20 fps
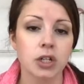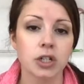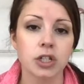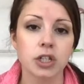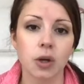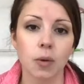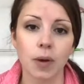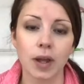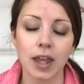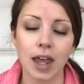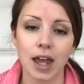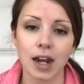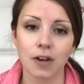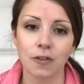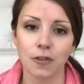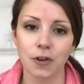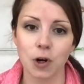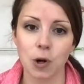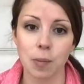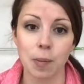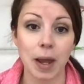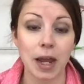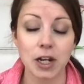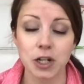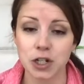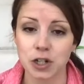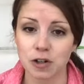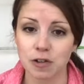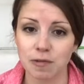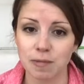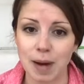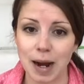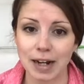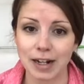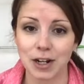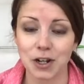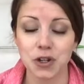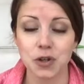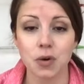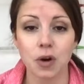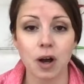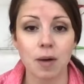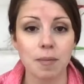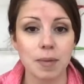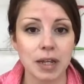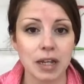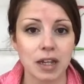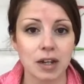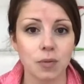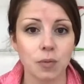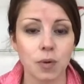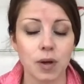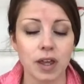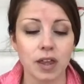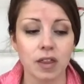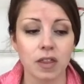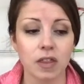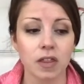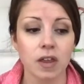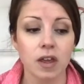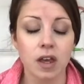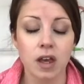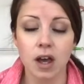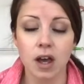So again, if you're a patient of mine and you come in with